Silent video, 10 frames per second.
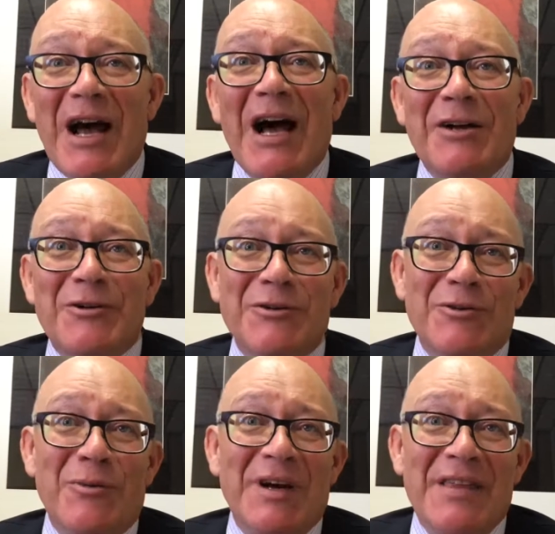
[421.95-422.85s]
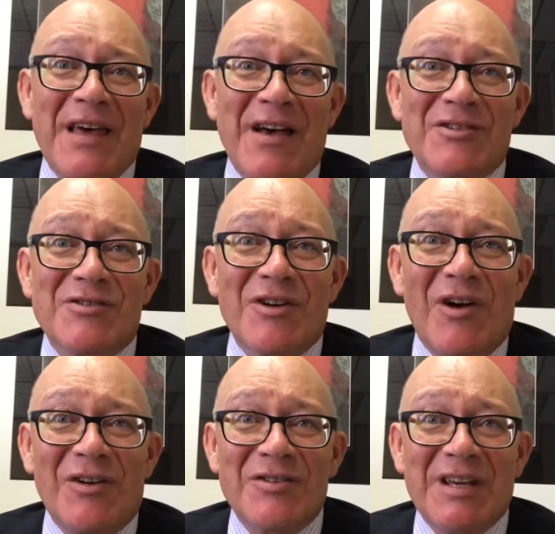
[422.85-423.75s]

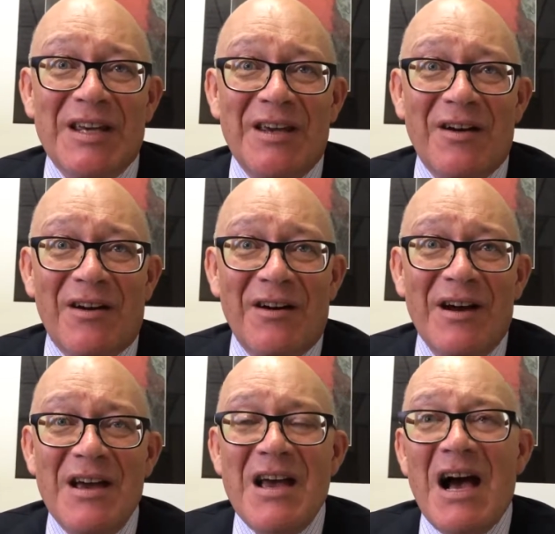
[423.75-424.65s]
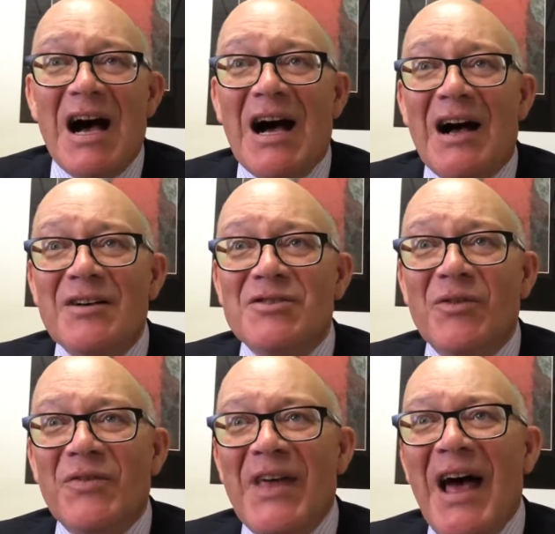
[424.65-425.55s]
$120,000 a year. Uh, so
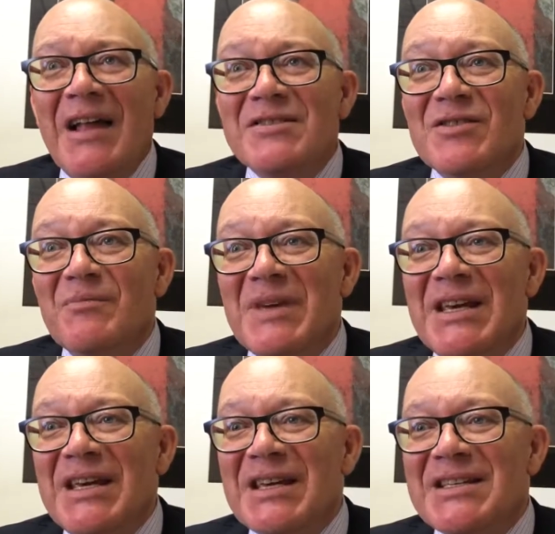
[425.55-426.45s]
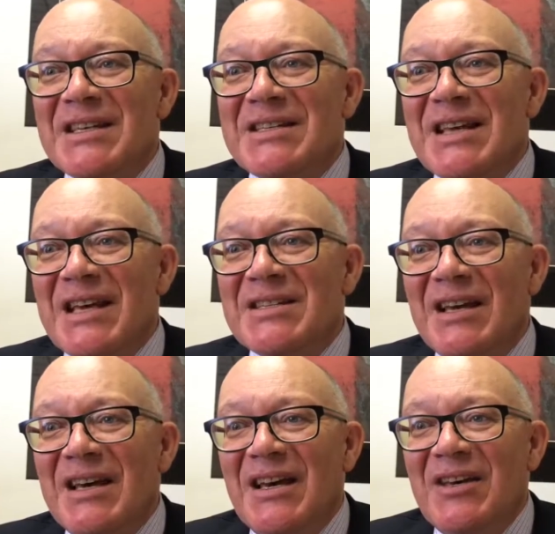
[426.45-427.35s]
that to me is, it says,
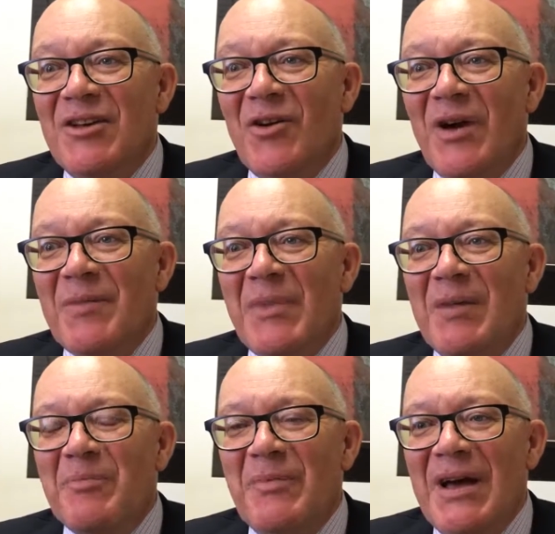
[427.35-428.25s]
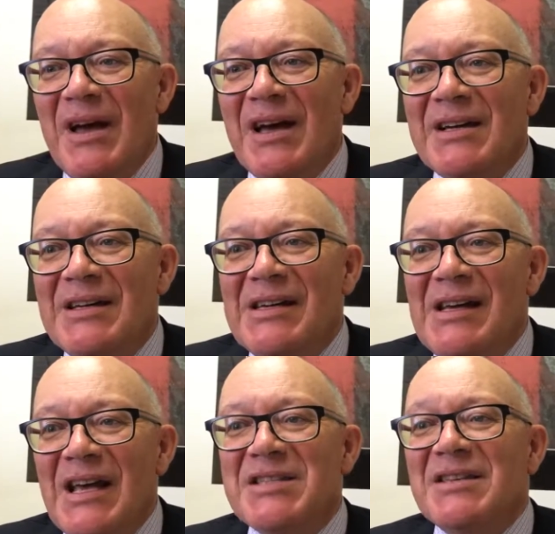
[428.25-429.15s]
you know, it, it
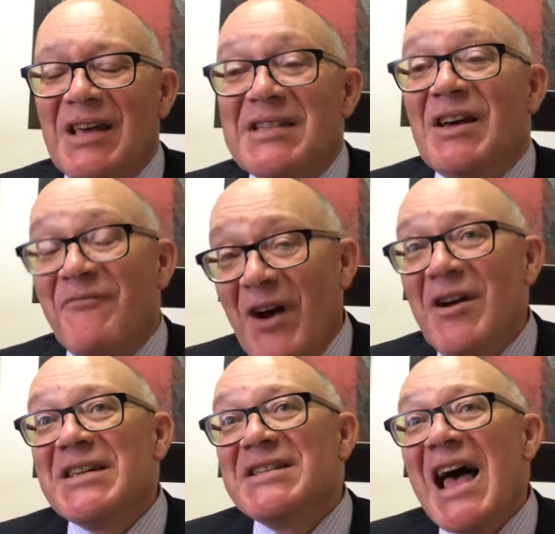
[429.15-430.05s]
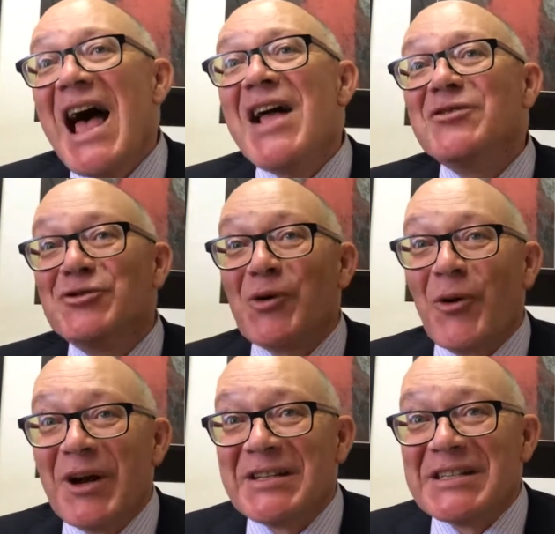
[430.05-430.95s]
it's it's a very sad
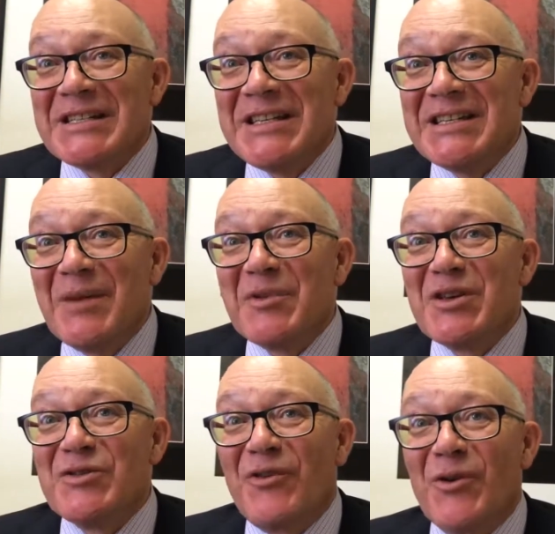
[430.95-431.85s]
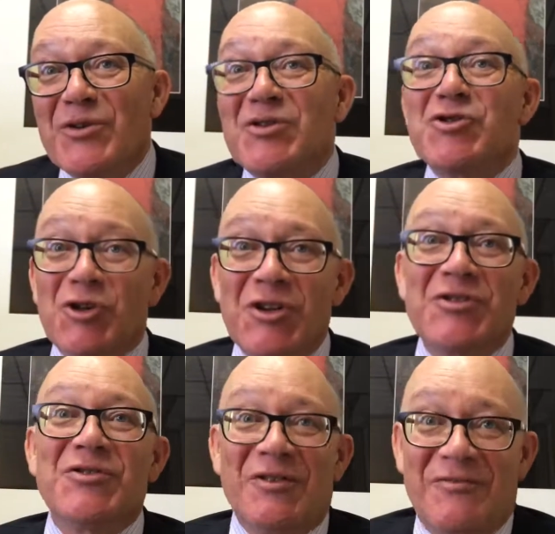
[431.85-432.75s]
story to see some of these folks
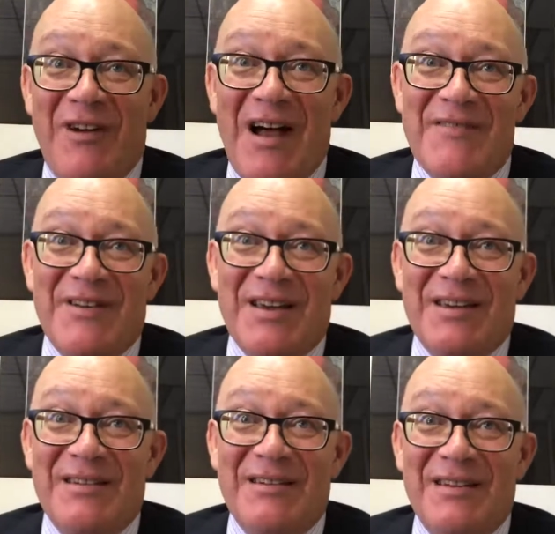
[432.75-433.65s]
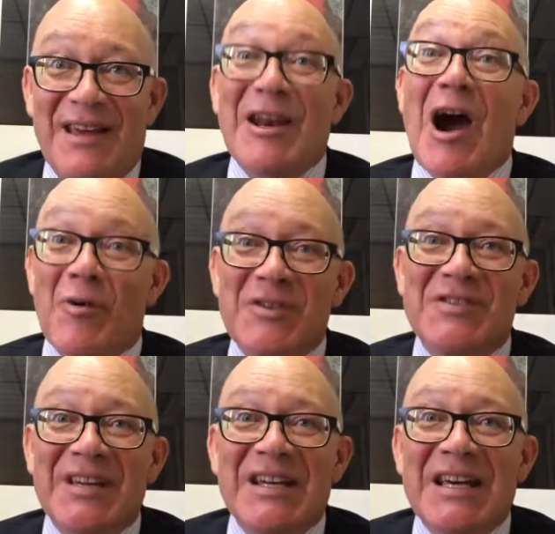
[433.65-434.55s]
just surviving in our
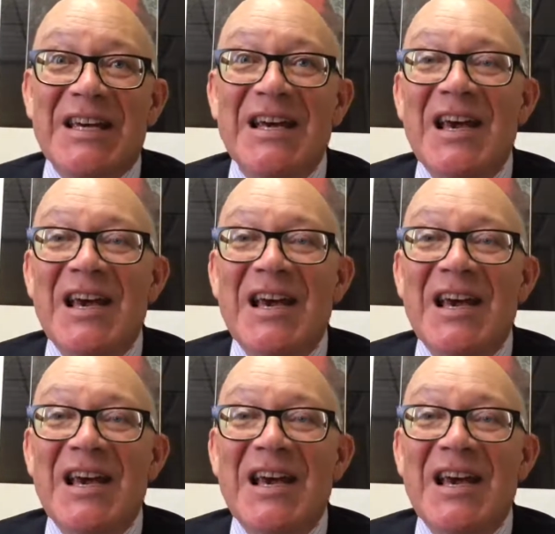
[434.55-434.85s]
city